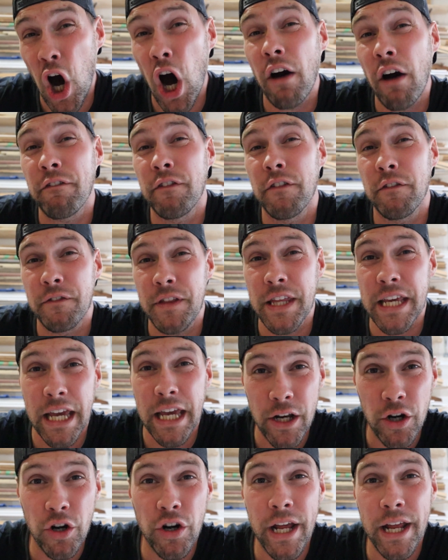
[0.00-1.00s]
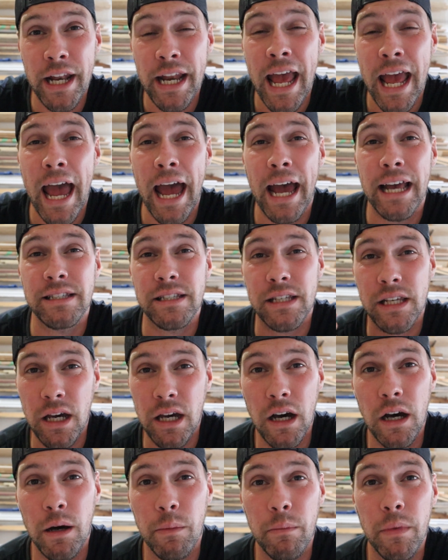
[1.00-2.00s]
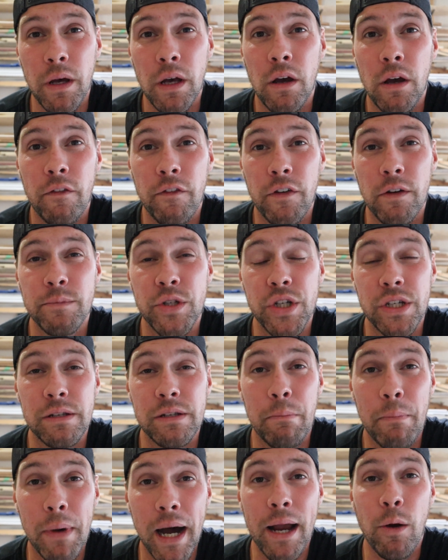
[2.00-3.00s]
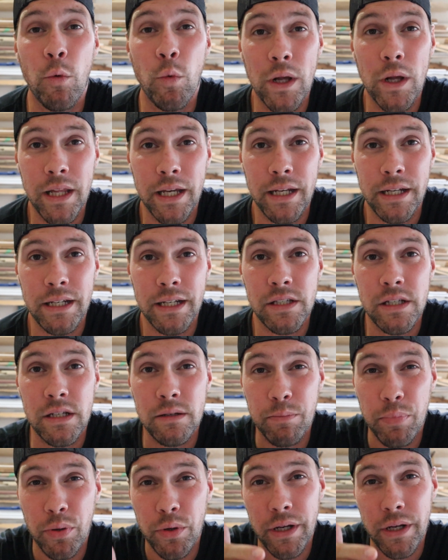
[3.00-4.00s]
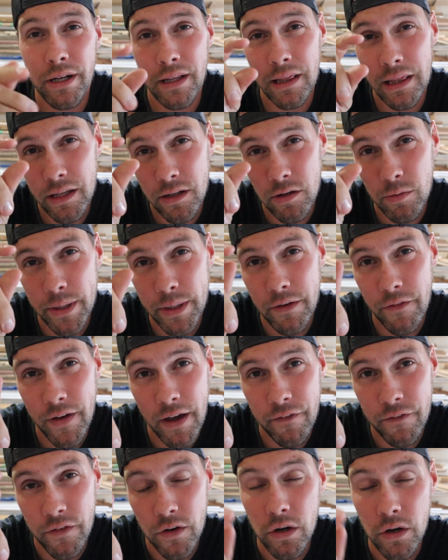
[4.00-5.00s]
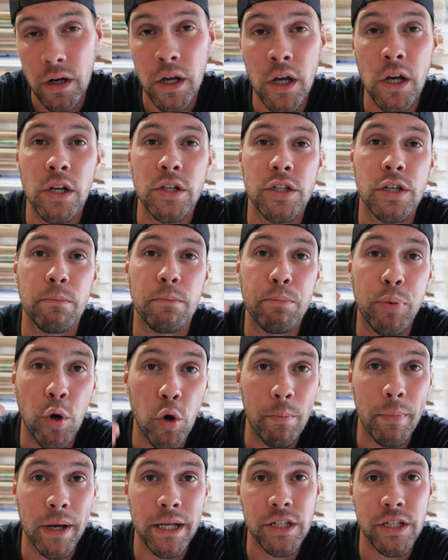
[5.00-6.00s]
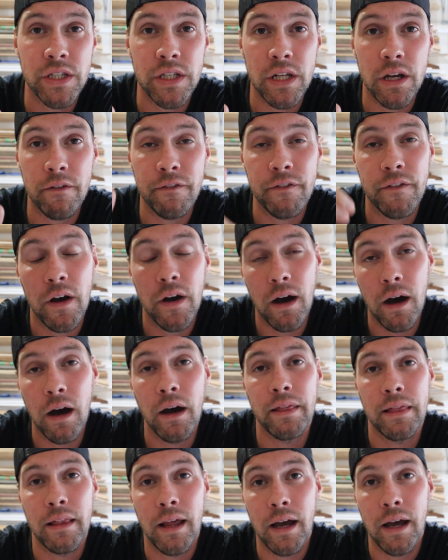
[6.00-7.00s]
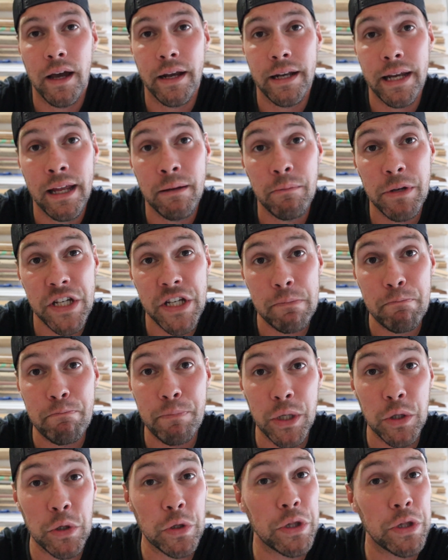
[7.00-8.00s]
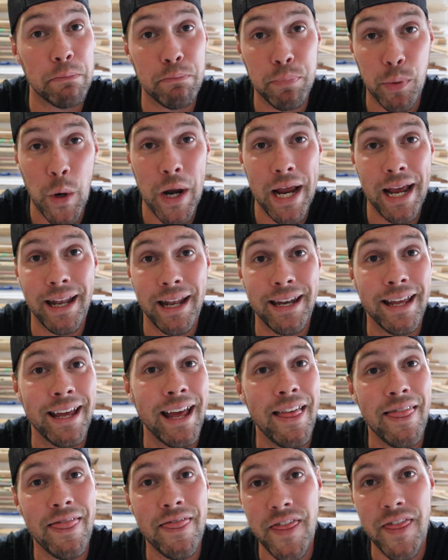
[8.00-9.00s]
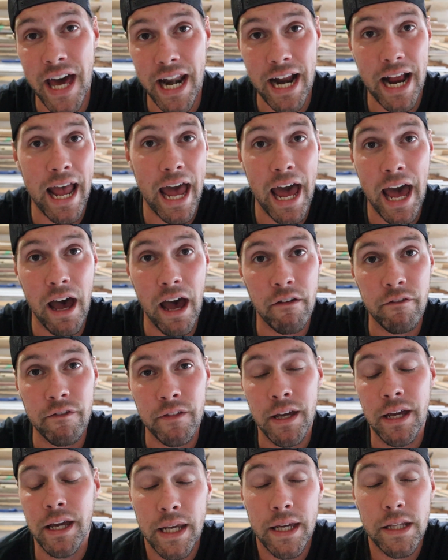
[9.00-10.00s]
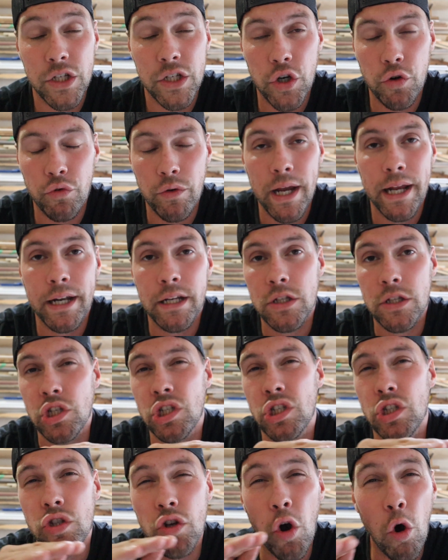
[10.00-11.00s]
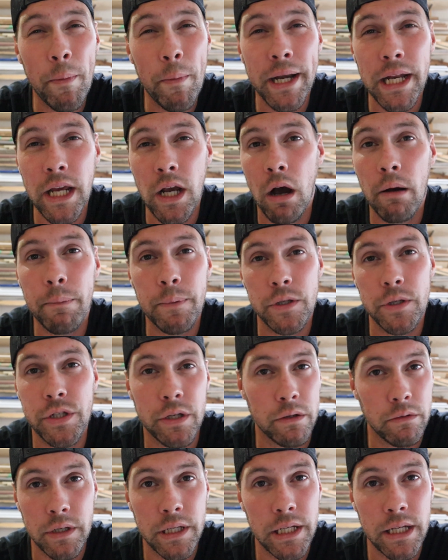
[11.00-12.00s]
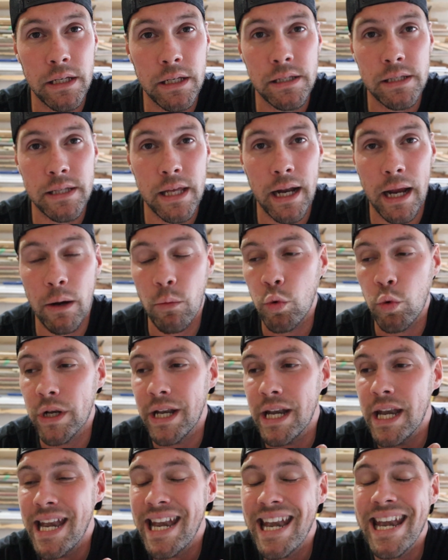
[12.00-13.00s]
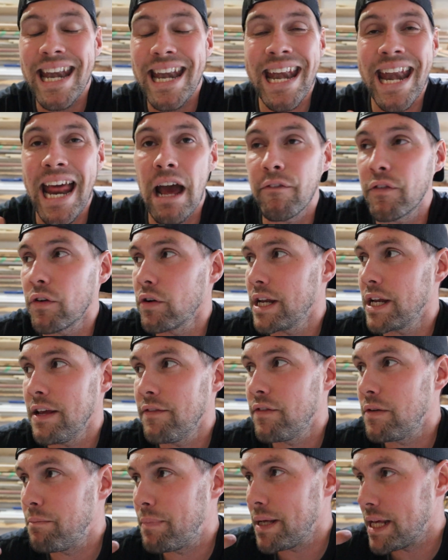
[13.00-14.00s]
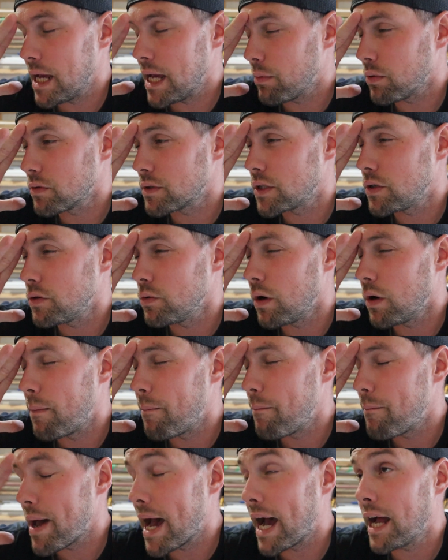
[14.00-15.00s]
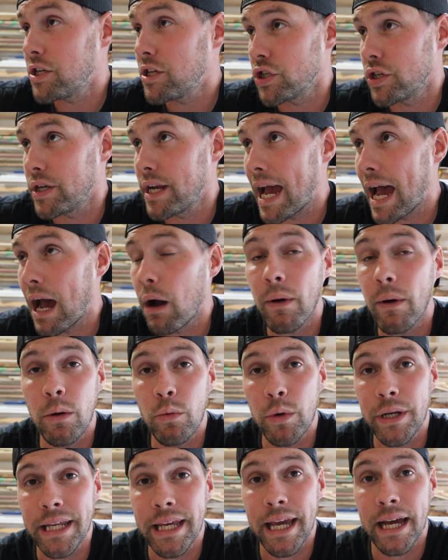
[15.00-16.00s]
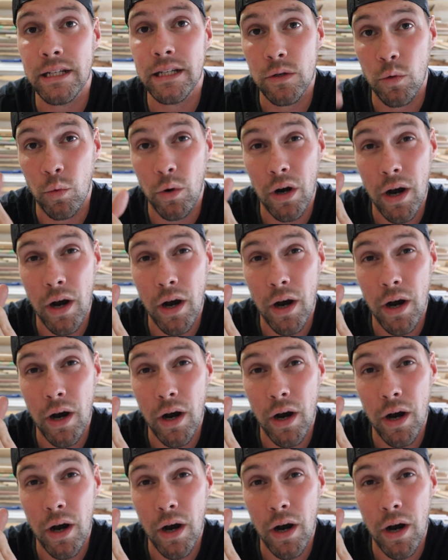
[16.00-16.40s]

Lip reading: off of the internet, has come from just my willingness to put in a little bit of effort to put my stuff online and to build the brand that I have. It's created so many opportunities that I would never even be able to imagine how I would get to